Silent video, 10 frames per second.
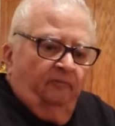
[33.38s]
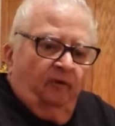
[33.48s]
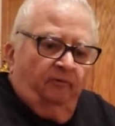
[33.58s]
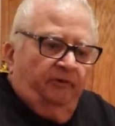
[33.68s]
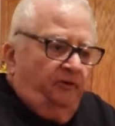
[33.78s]
And
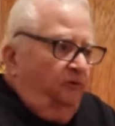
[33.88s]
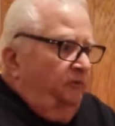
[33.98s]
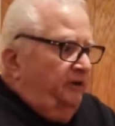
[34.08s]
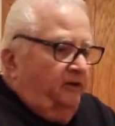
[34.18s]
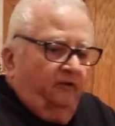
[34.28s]
what we do,
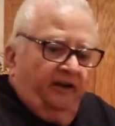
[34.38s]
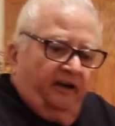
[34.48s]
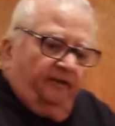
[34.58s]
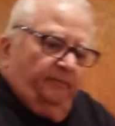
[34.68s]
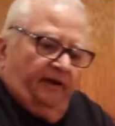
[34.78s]
we'd go
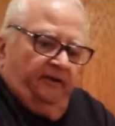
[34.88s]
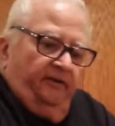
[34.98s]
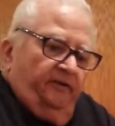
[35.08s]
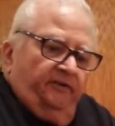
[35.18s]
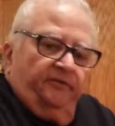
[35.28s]
down and make
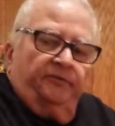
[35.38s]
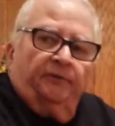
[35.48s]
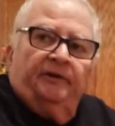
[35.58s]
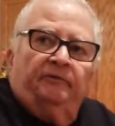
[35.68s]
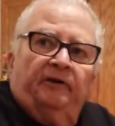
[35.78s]

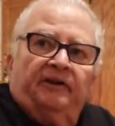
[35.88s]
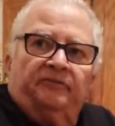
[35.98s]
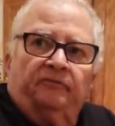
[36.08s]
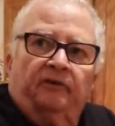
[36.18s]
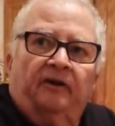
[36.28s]
3
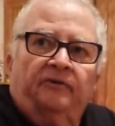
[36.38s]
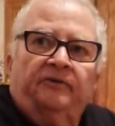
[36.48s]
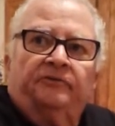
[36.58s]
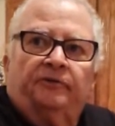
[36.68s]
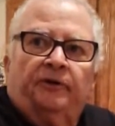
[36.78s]
rings around the
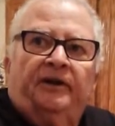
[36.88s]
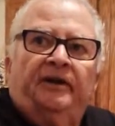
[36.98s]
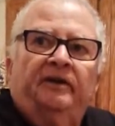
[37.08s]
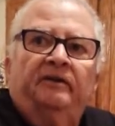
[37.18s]
tree.